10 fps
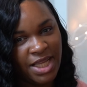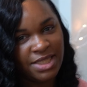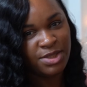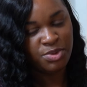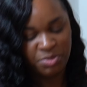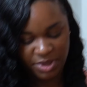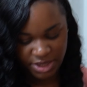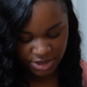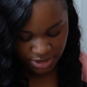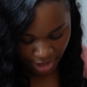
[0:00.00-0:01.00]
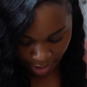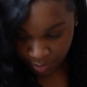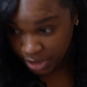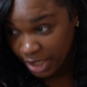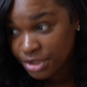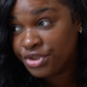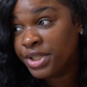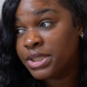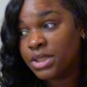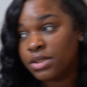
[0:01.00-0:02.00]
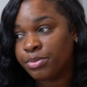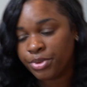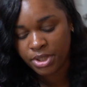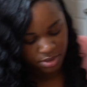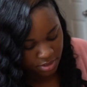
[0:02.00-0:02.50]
Not too much. I want our trees to look pretty.